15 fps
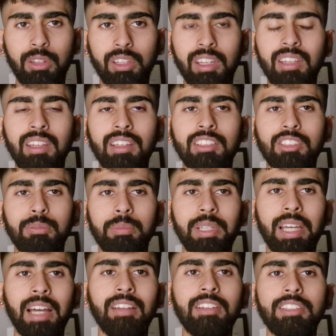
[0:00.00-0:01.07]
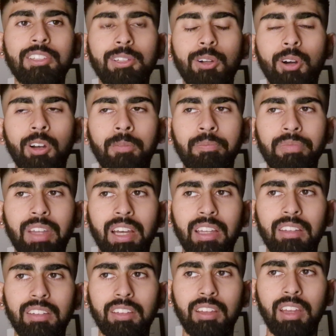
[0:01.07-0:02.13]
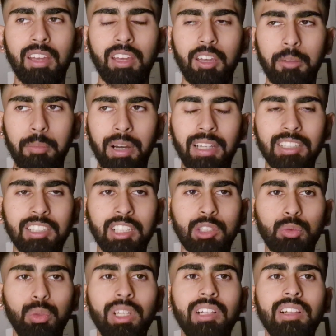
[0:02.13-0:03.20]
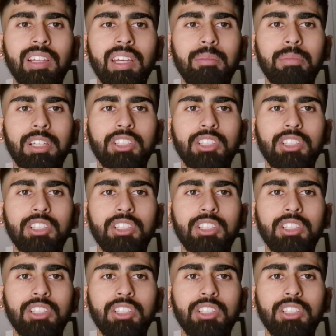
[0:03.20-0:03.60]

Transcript: the innings meanders along and Pakistan reclaim their